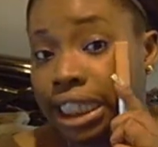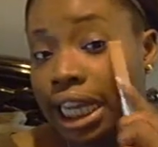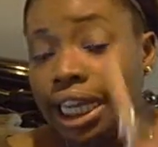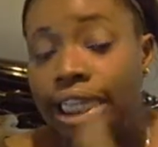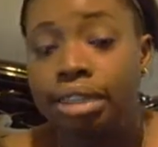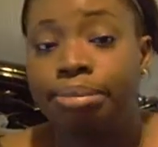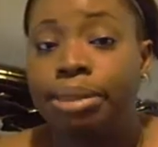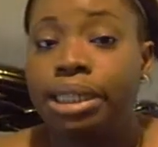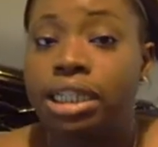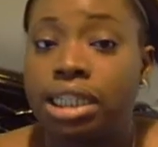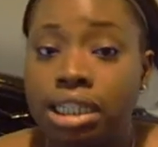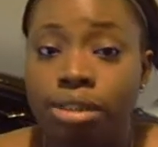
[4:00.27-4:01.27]
light
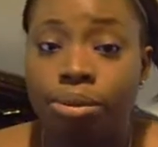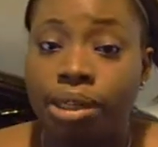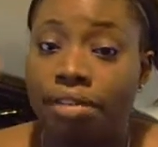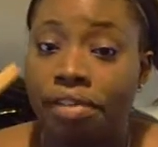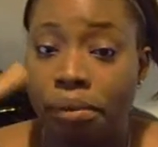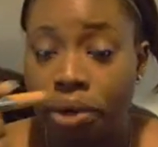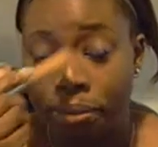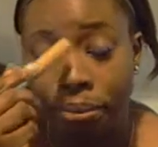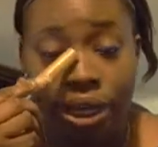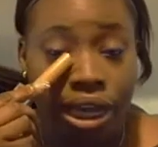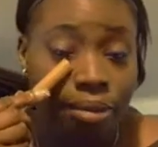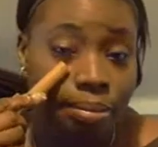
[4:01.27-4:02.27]
because whenever I want to
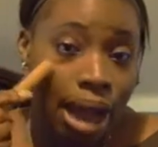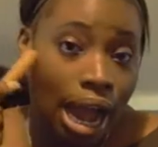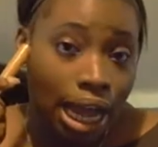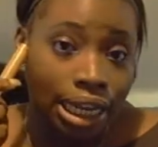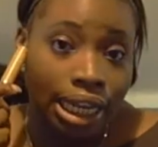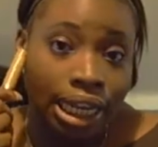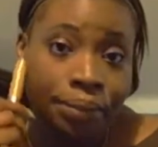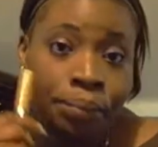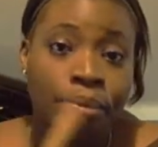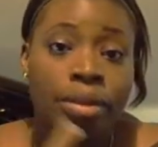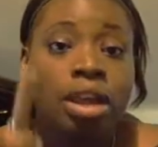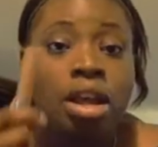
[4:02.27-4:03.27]
bring out my highlight,
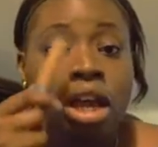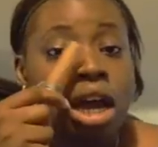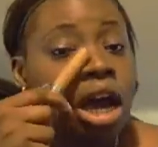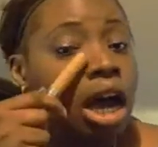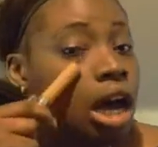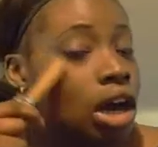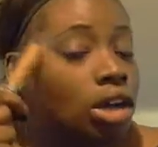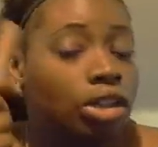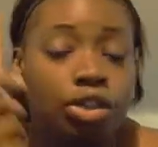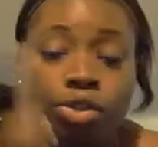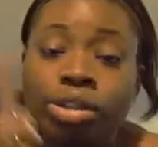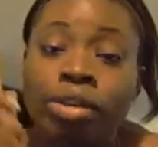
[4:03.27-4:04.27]
I'll
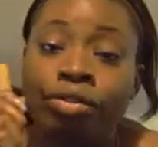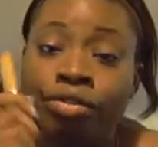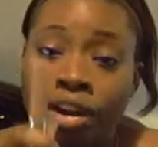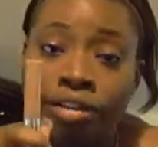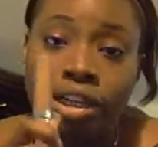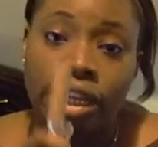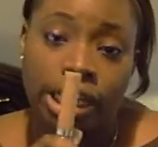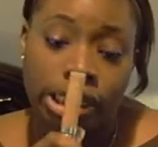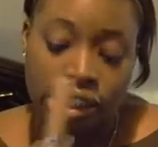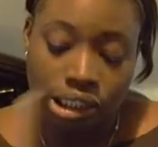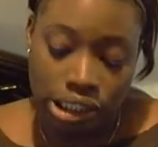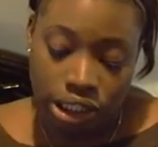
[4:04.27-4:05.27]
use a very light
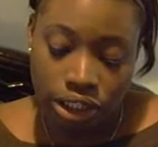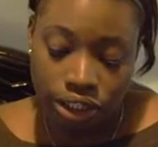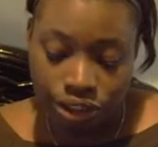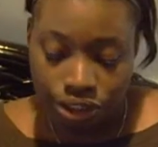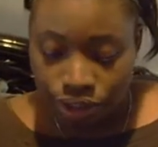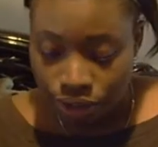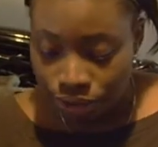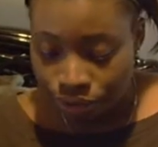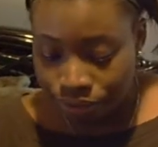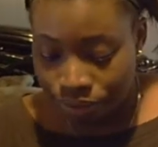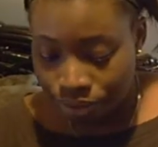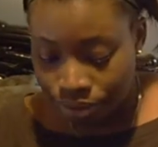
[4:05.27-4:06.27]
concealer. So,
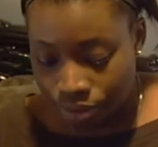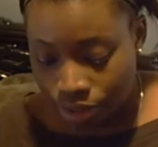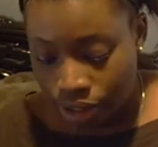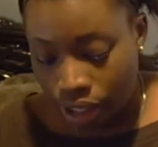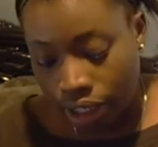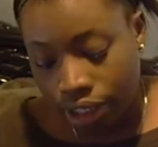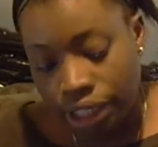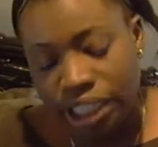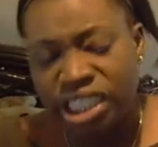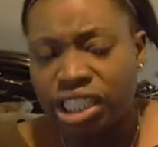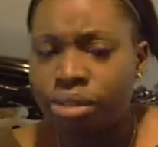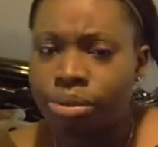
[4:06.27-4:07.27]
yeah,
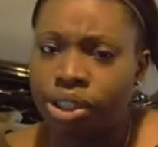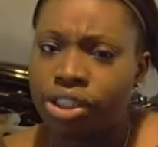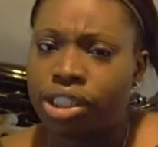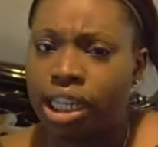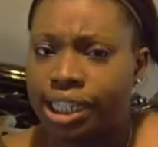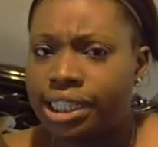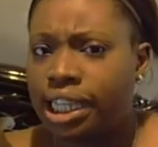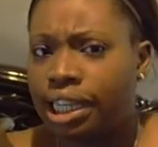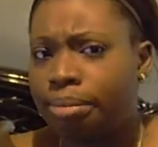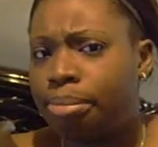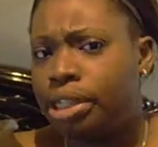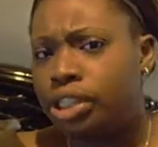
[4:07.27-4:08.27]
it's good when you're like
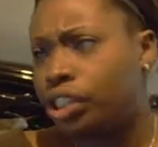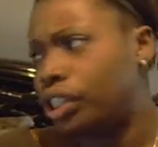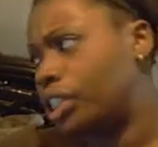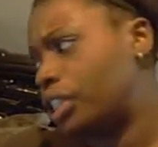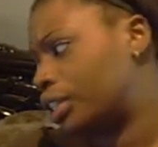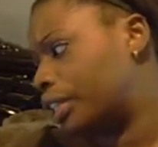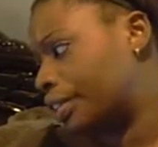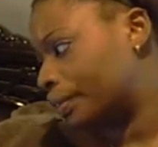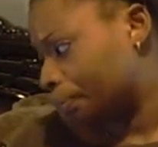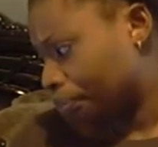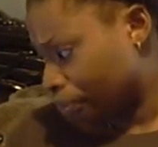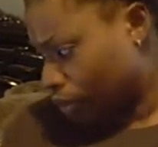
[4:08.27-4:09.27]
taking pictures or
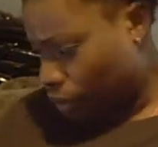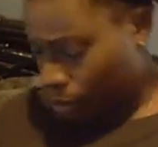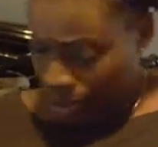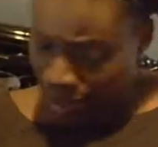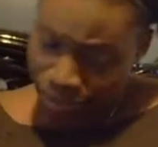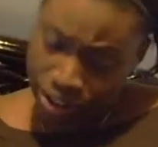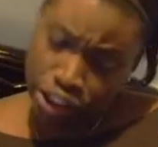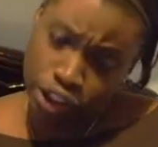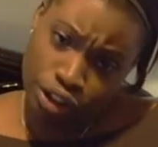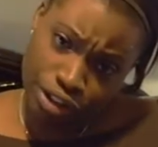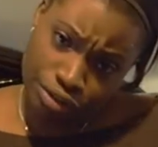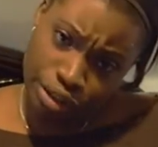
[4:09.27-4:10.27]
whatever to
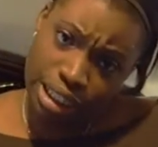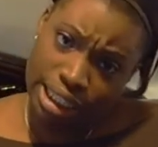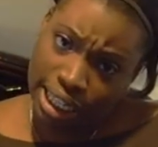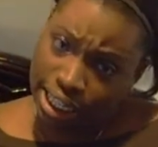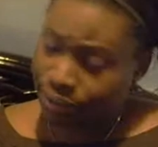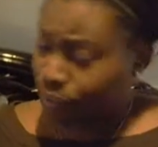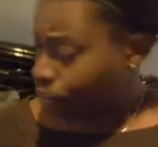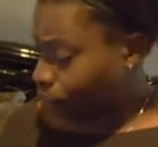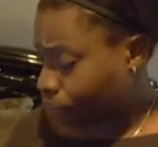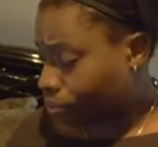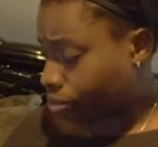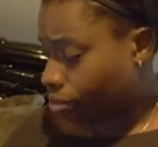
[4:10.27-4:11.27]
use a really light
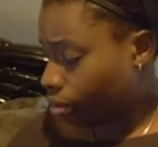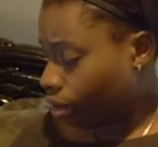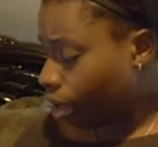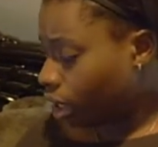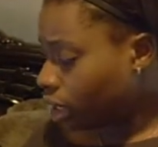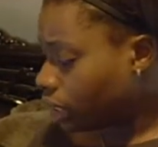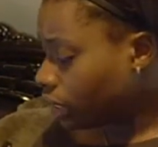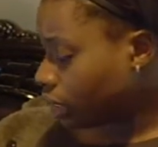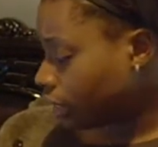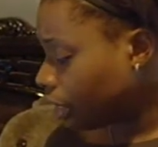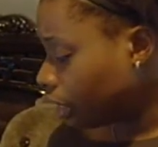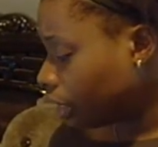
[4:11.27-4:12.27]

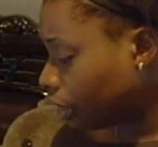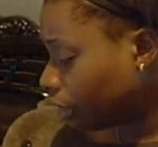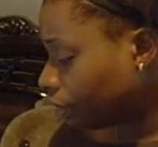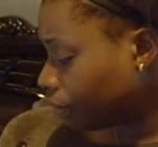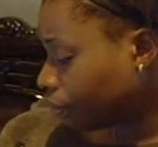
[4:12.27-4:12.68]
concealer.